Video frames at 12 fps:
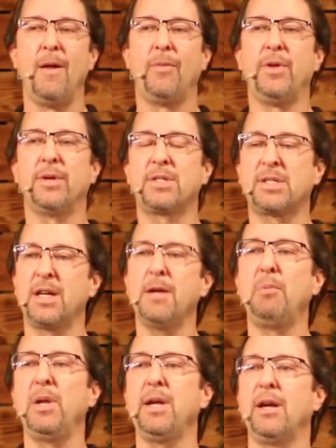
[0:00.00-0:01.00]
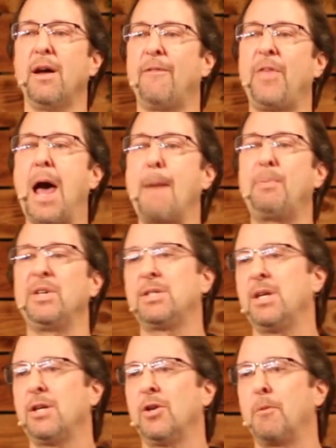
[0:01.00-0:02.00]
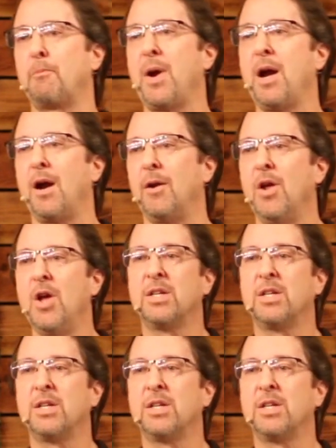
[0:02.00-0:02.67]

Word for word: the sibling of that particular parent